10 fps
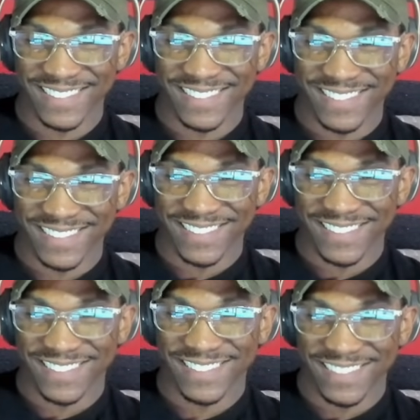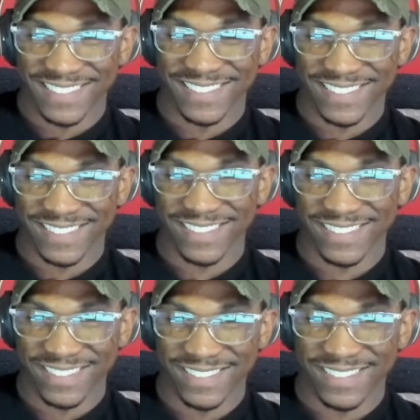
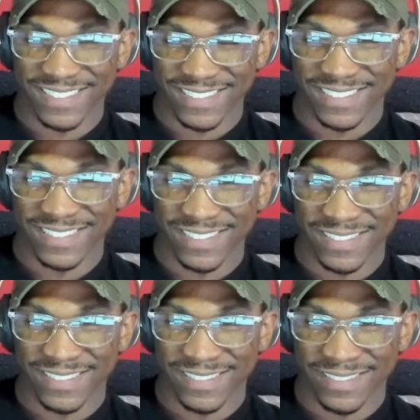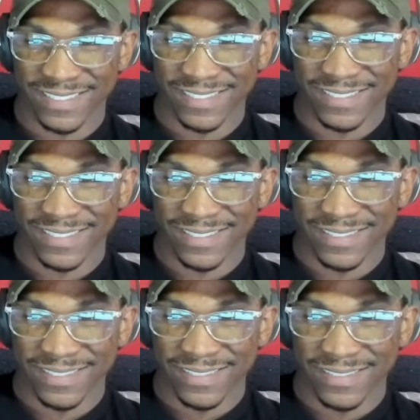
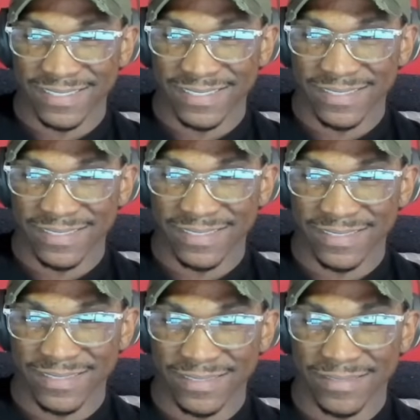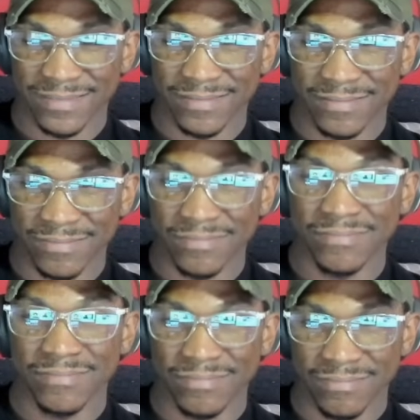
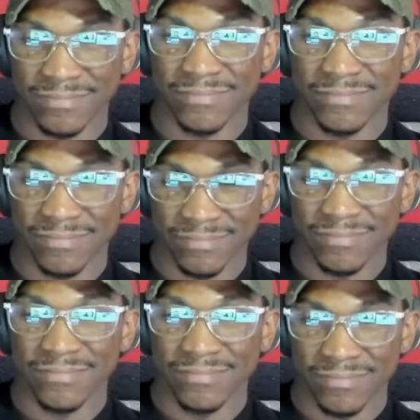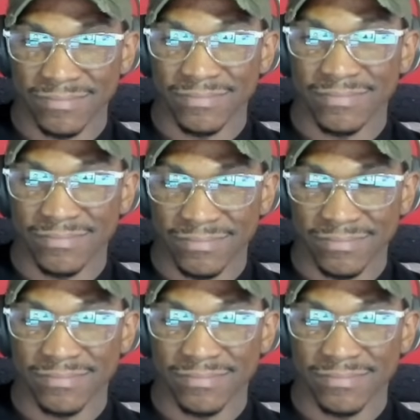(not speaking)